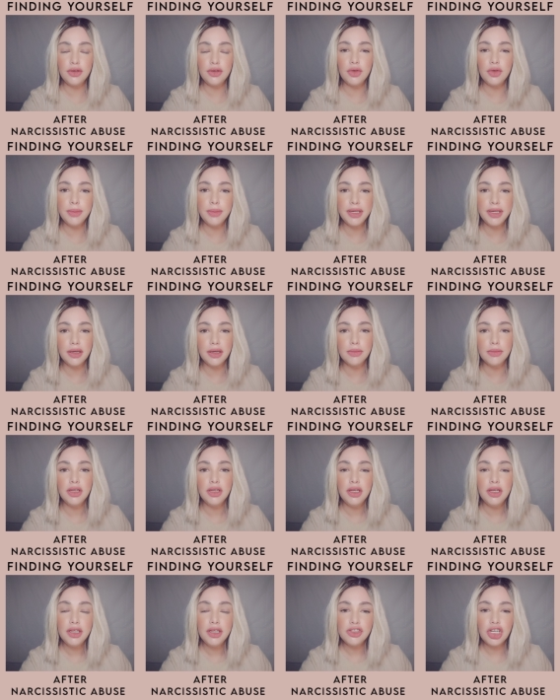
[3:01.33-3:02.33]
we become
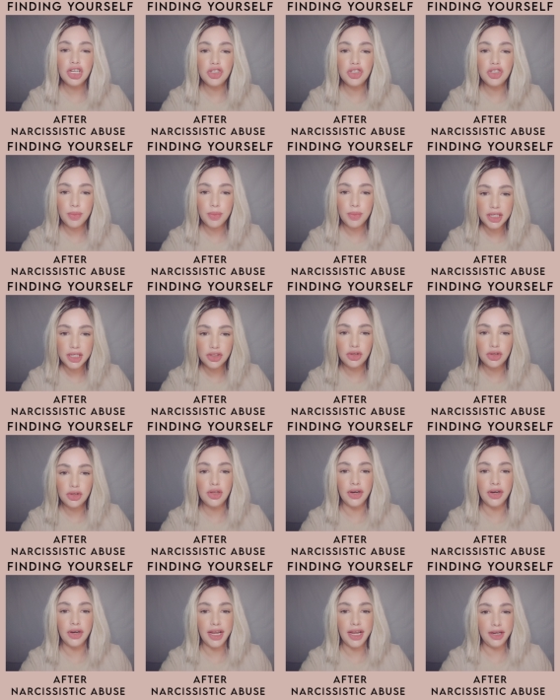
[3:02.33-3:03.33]
judgmental
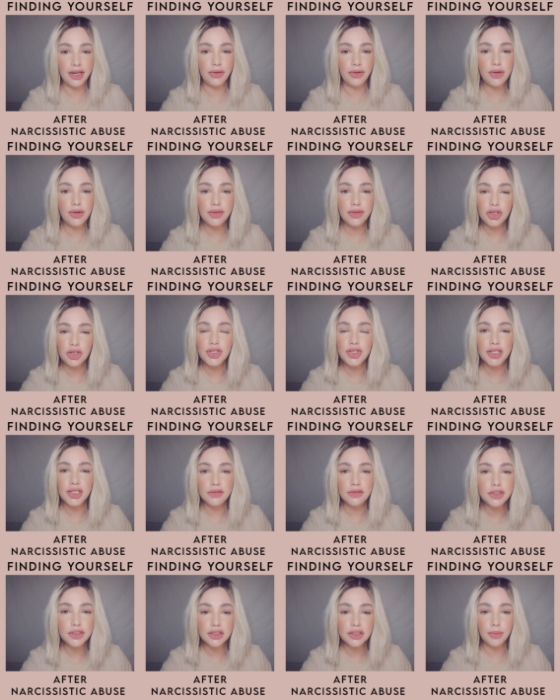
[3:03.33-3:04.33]
or angry with
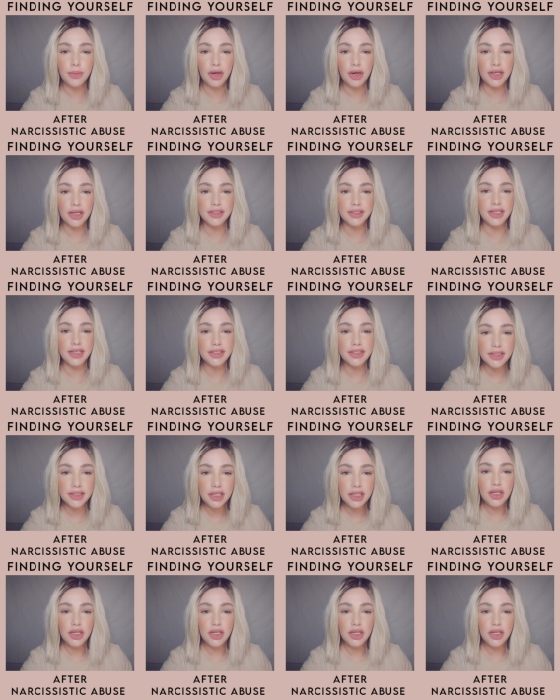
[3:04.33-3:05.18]
ourselves in the process,